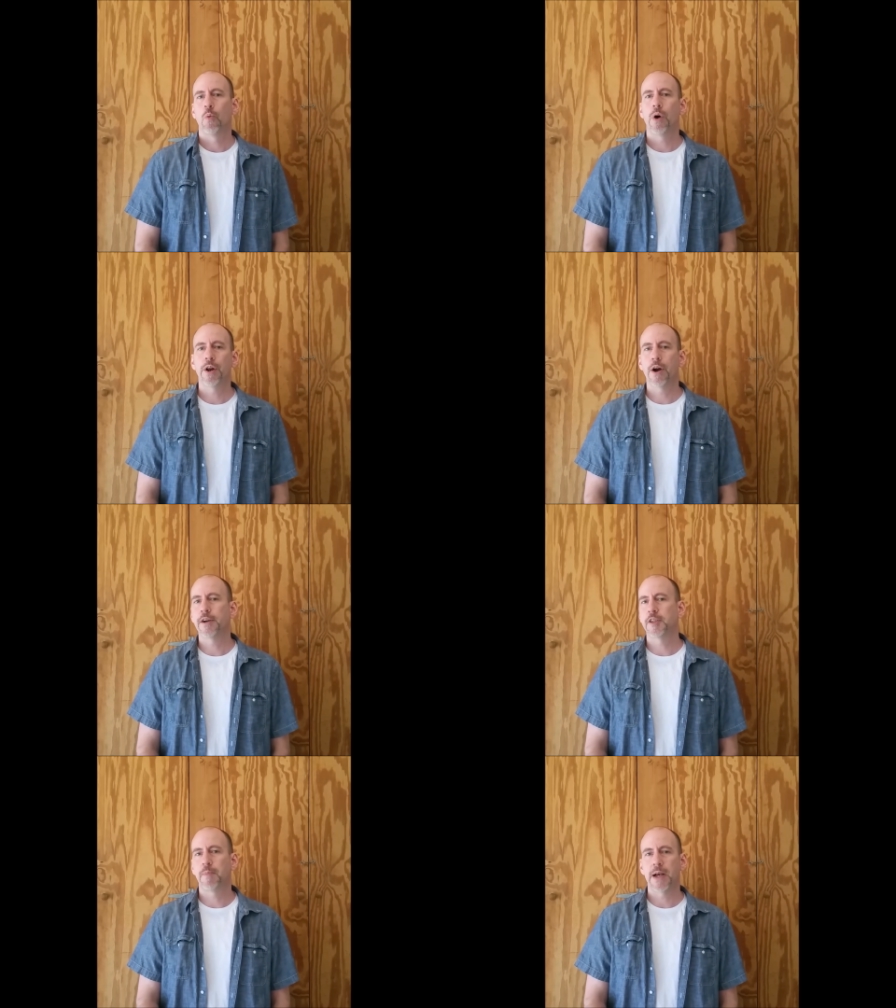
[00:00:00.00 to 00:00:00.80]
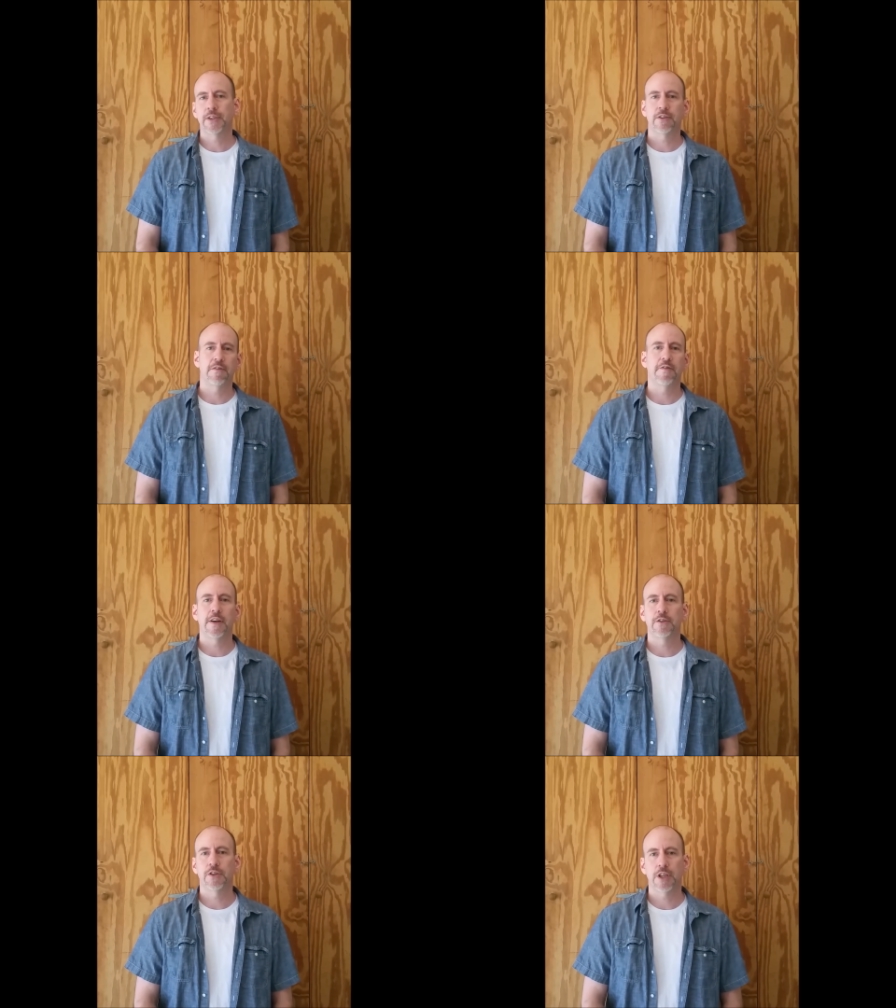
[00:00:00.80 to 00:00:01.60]
what art is best to
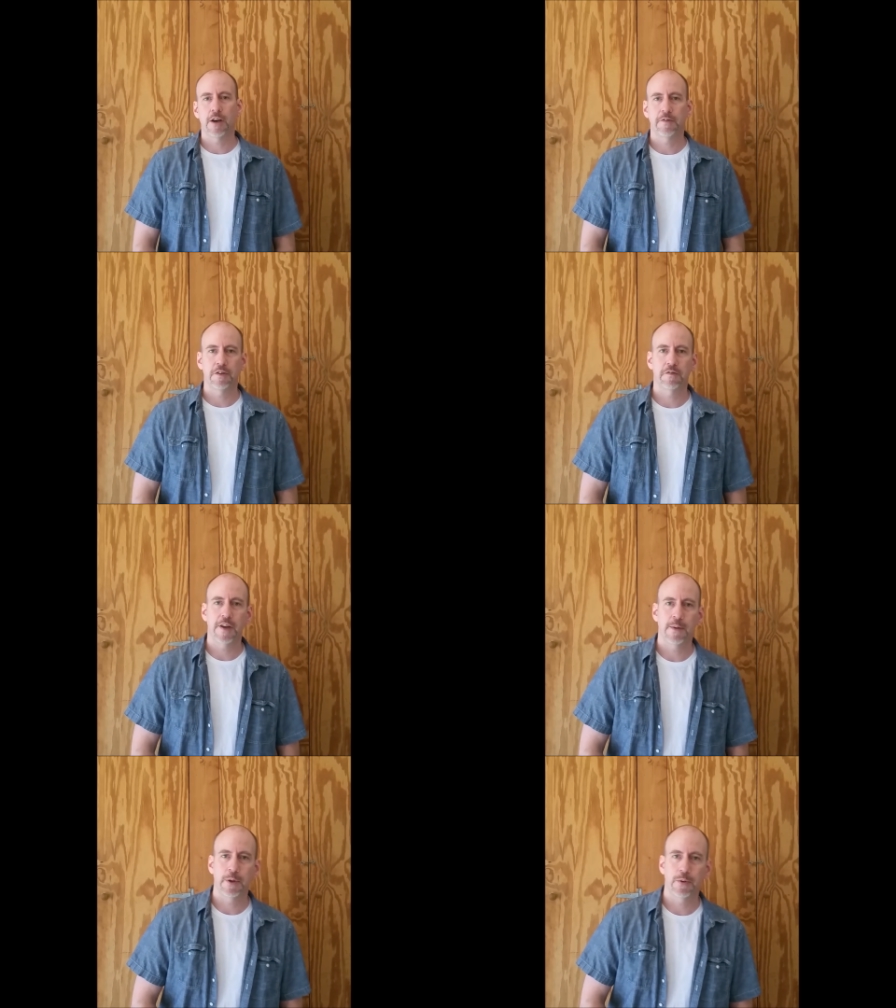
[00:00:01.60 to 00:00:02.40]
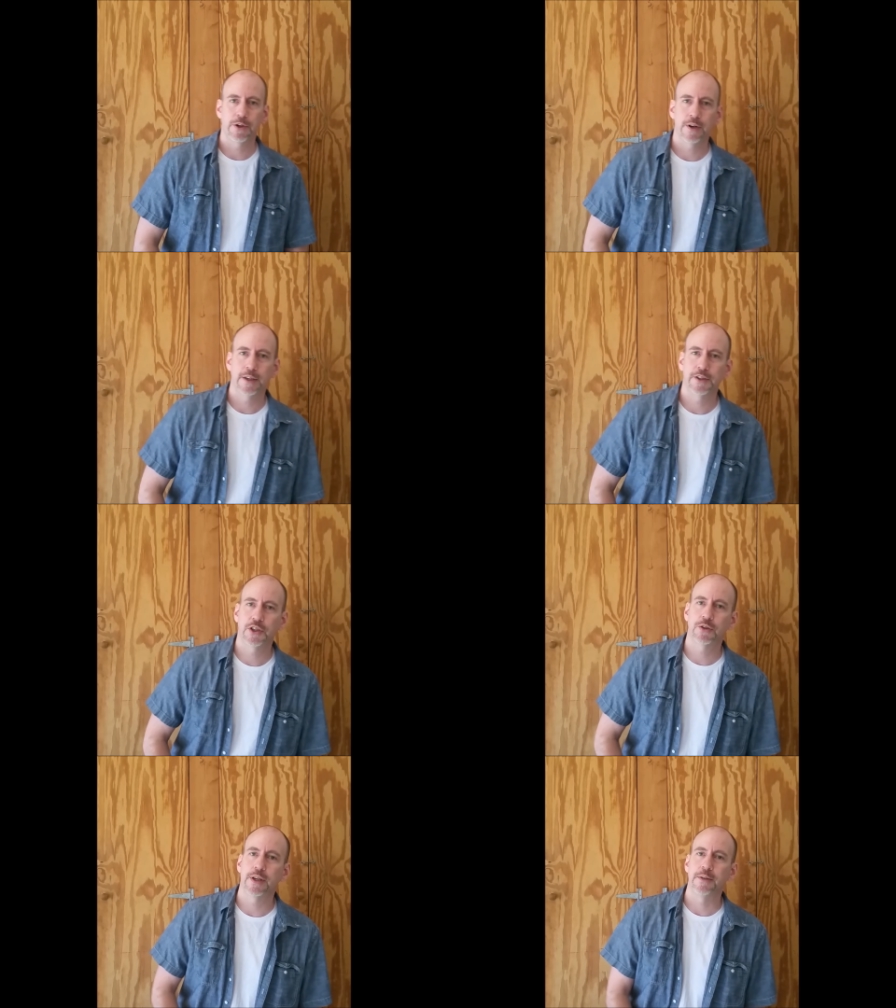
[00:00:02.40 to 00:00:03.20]
defend yourself and your family when you're on the
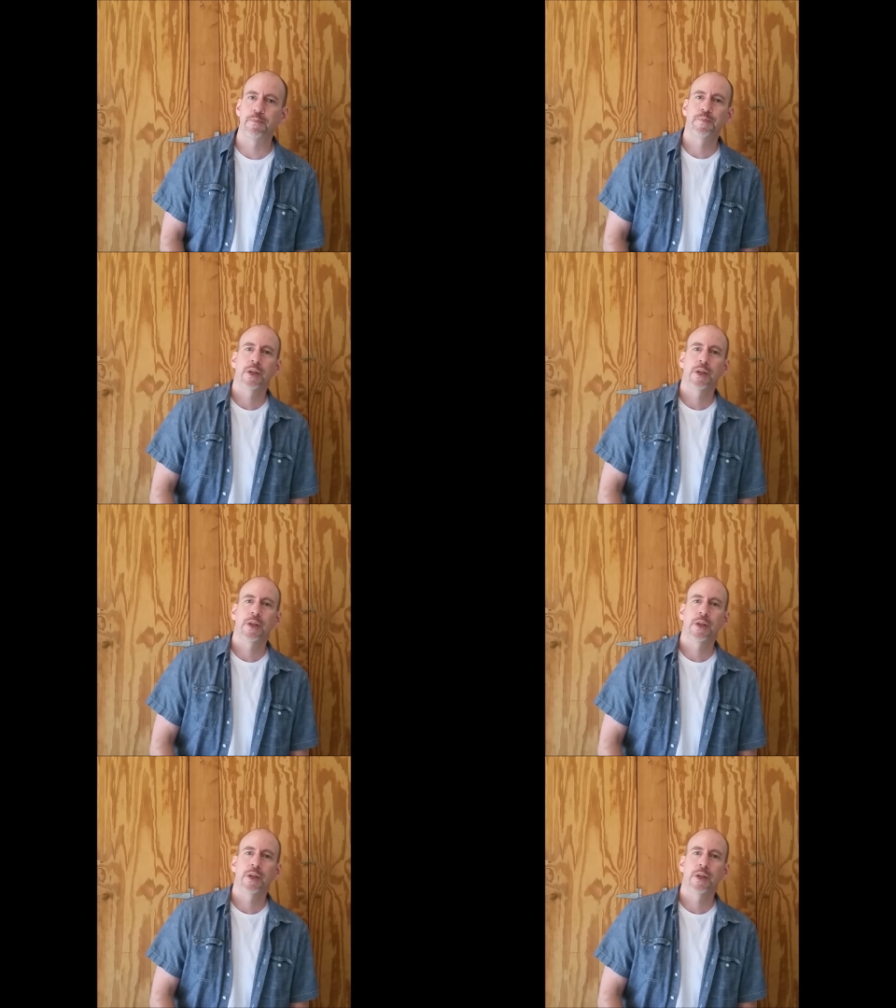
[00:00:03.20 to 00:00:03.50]
street.